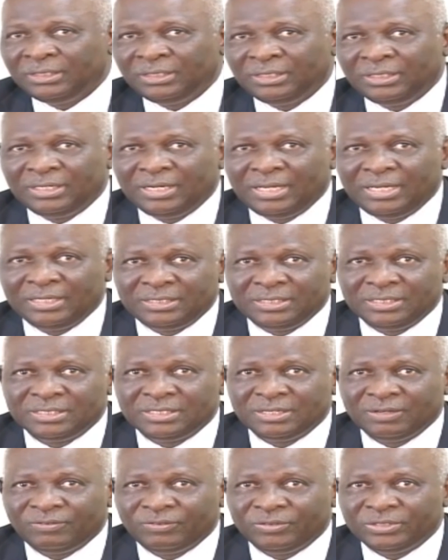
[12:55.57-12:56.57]
in
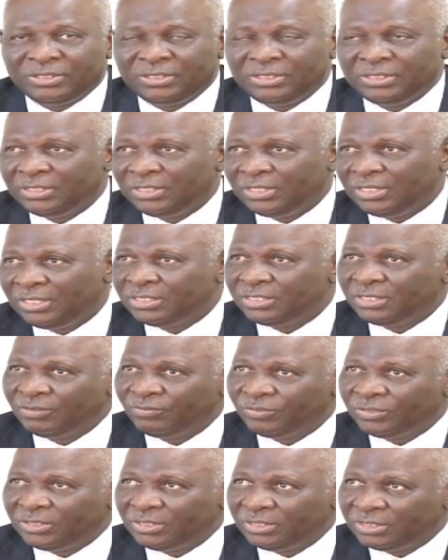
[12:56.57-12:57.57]

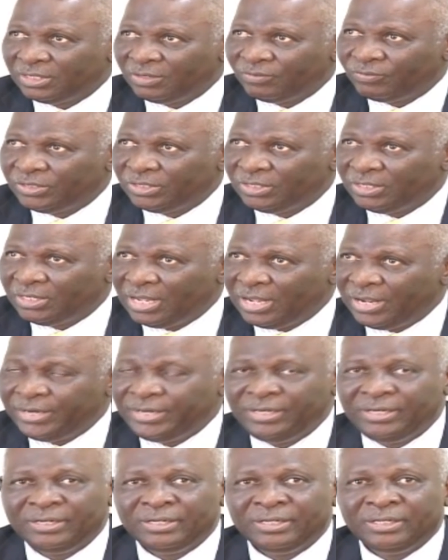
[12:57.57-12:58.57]

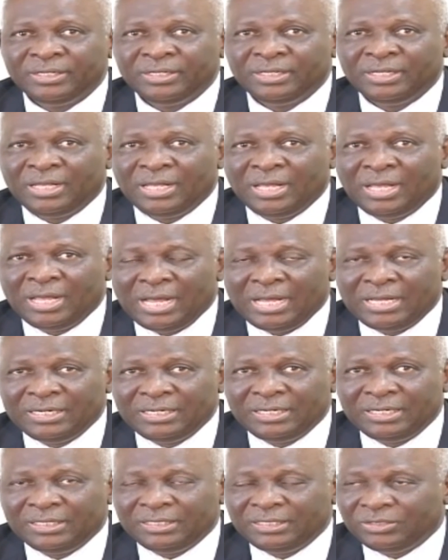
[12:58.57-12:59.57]
1978-79,
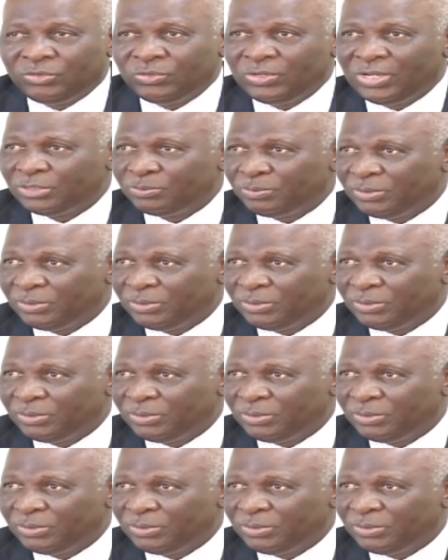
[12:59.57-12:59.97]
and he too has